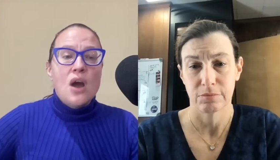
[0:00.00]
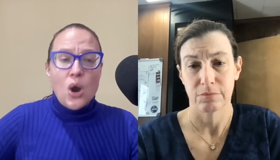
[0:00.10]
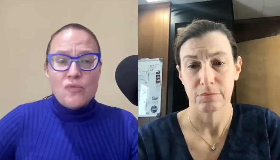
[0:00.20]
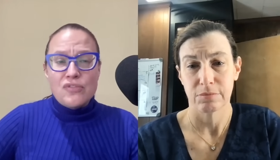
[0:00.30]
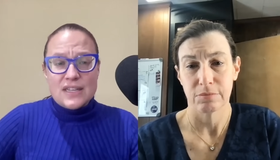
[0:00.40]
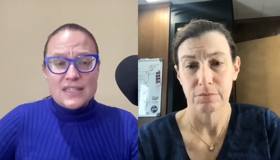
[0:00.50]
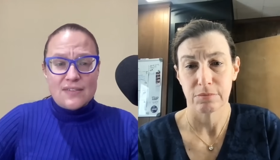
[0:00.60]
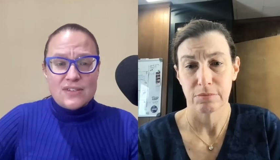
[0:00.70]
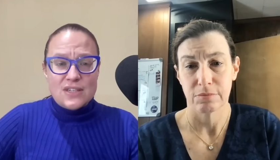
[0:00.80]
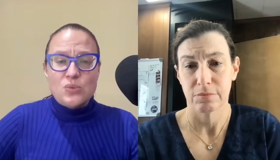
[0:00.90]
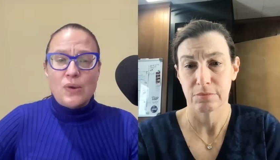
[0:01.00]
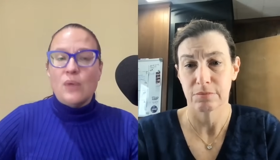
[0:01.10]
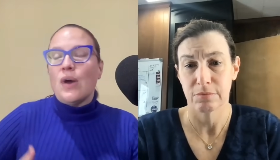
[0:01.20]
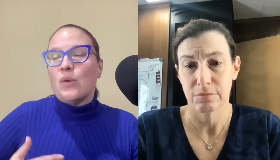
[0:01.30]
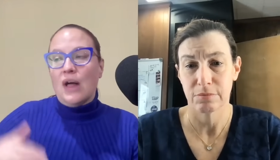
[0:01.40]
Speaker 1: Hopefully
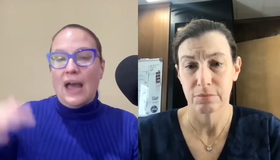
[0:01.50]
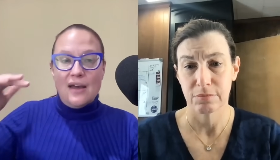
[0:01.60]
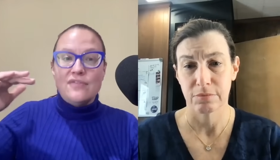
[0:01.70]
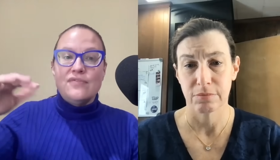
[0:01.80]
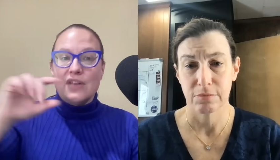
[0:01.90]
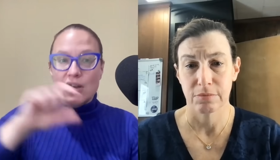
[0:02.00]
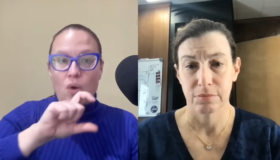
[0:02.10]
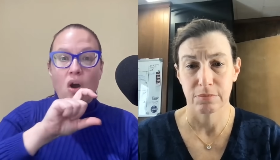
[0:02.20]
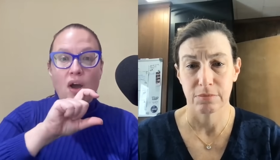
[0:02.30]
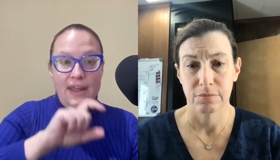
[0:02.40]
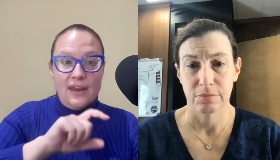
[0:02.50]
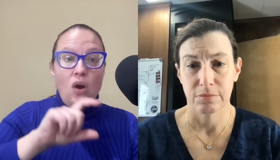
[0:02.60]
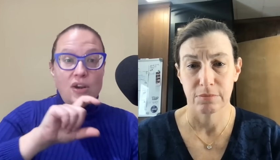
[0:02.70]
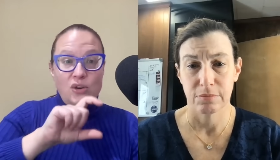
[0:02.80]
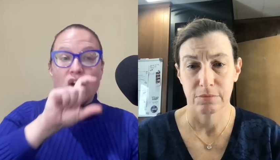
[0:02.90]
7021 will have, you know, on it
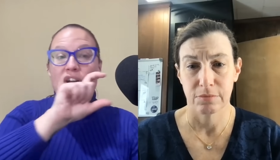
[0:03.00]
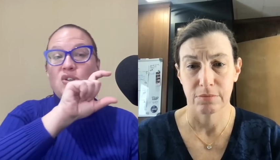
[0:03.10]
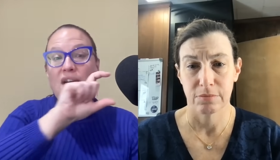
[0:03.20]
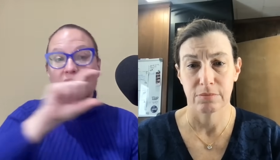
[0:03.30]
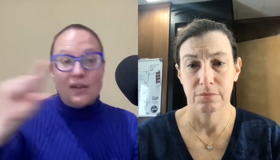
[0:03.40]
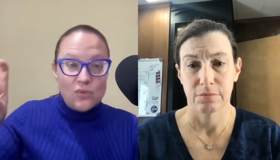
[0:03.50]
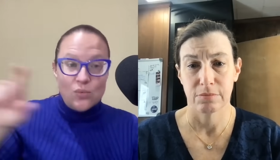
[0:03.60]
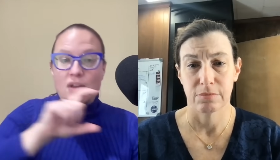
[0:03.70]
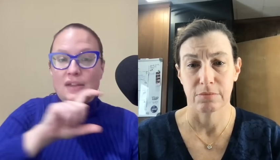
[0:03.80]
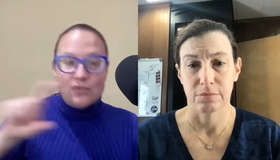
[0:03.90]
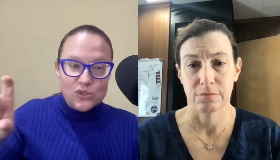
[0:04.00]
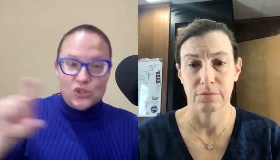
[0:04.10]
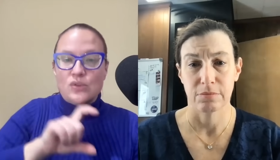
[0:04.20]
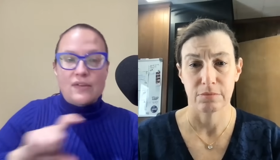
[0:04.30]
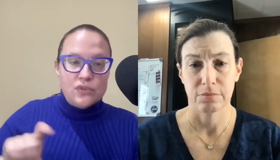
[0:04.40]
on your contract level one, level
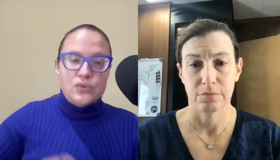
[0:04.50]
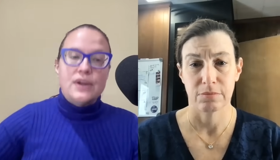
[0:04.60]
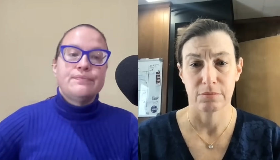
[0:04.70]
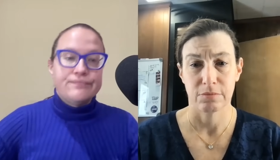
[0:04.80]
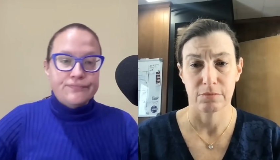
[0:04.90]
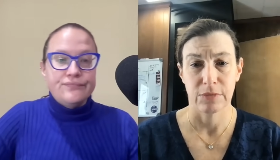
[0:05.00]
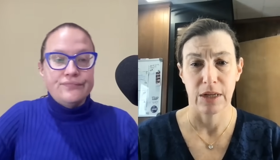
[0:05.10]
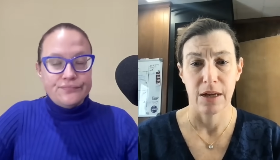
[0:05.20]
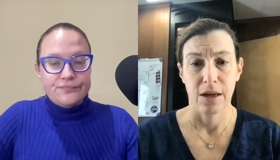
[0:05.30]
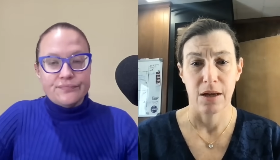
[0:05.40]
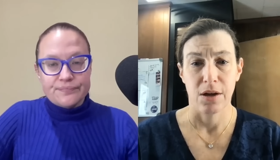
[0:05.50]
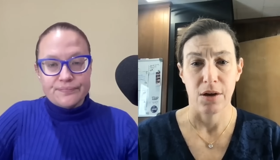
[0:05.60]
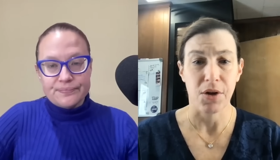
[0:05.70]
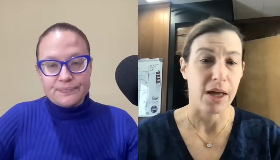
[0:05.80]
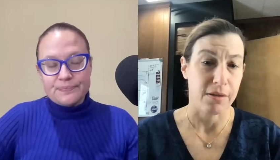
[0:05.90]
two, level three.
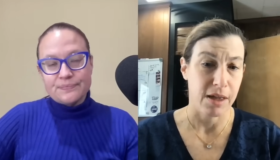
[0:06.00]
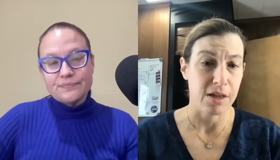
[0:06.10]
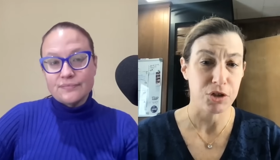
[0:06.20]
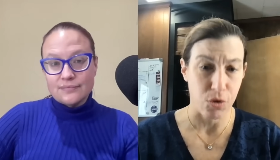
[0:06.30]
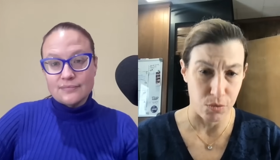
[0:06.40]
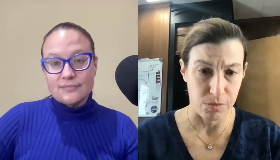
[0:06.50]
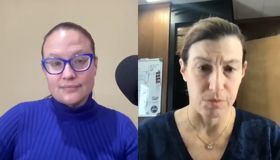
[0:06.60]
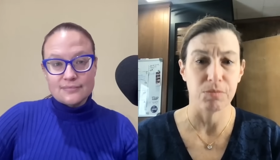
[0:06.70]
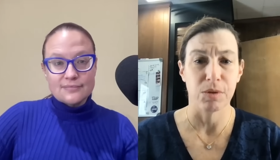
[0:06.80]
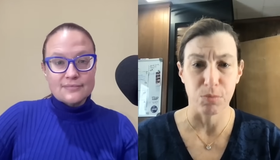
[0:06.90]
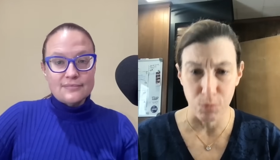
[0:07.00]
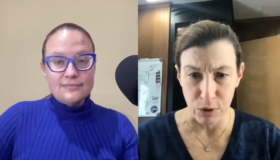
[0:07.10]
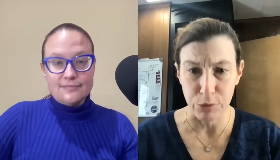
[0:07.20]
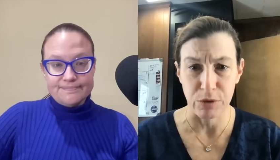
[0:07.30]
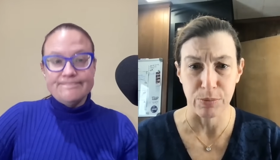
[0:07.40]
Speaker 2: Okay. So
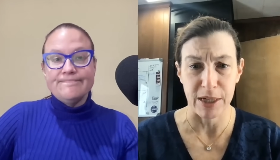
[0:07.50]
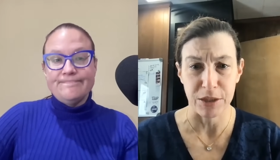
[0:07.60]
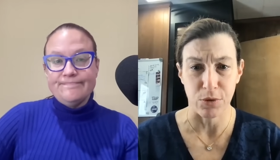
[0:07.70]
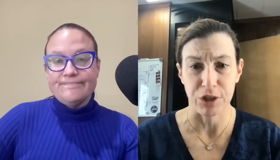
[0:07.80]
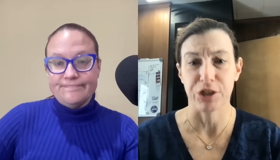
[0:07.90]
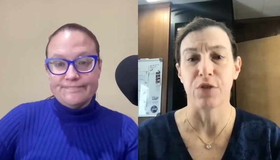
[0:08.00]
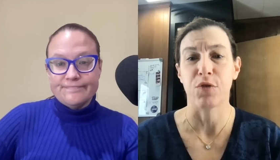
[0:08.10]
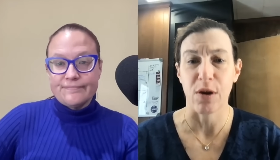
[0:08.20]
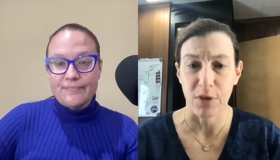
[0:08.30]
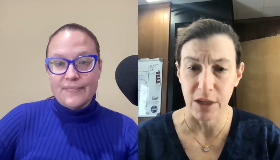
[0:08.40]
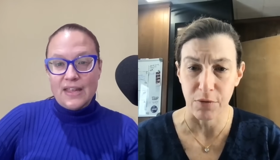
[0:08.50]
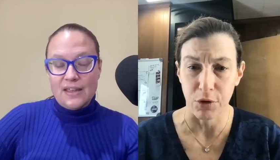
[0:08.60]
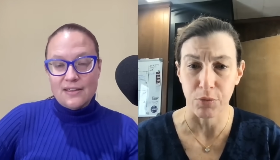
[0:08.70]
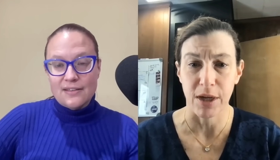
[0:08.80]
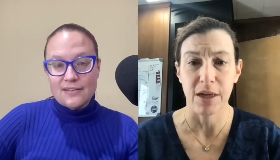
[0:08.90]
which begs the question, if you have a
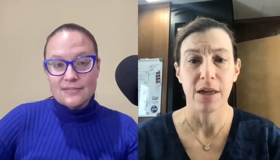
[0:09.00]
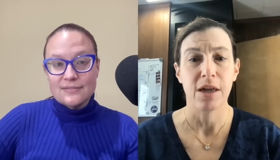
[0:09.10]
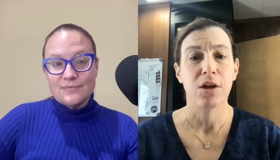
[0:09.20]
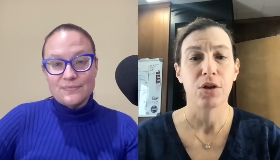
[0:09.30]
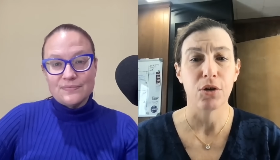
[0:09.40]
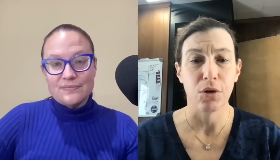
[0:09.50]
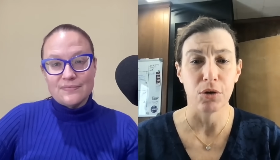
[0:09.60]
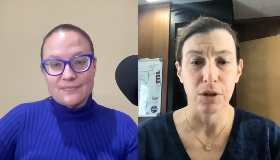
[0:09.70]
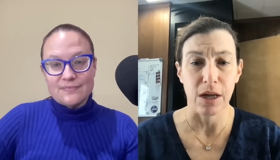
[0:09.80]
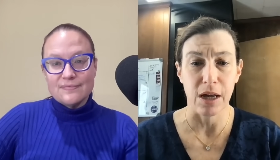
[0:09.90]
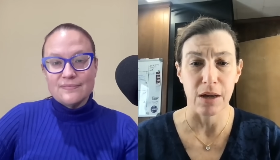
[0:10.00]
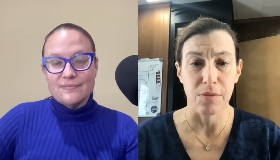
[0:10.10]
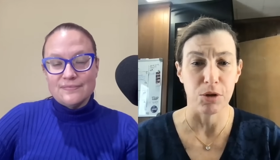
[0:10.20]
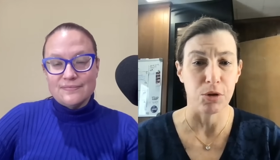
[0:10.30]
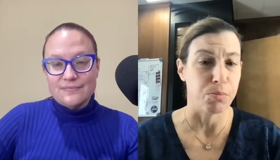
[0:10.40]
level three, you'll
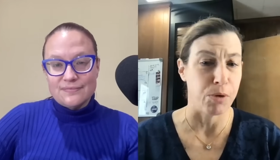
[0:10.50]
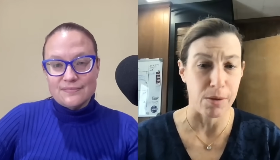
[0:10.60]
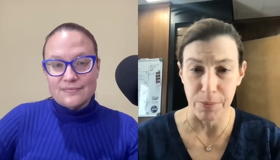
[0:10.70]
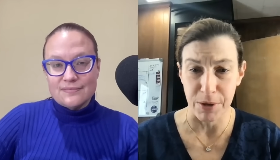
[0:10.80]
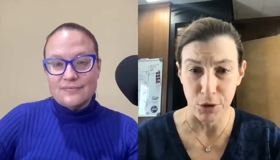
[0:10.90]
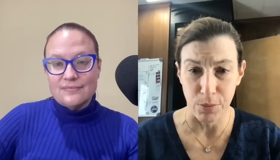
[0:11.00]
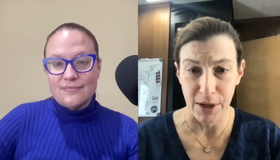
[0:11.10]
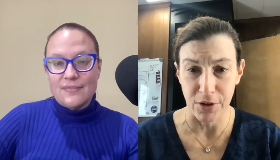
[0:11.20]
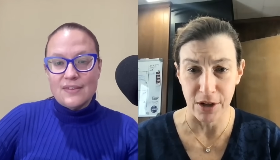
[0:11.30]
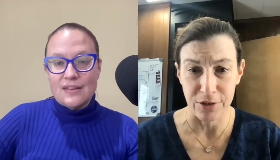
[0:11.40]
uh you'll probably be told by your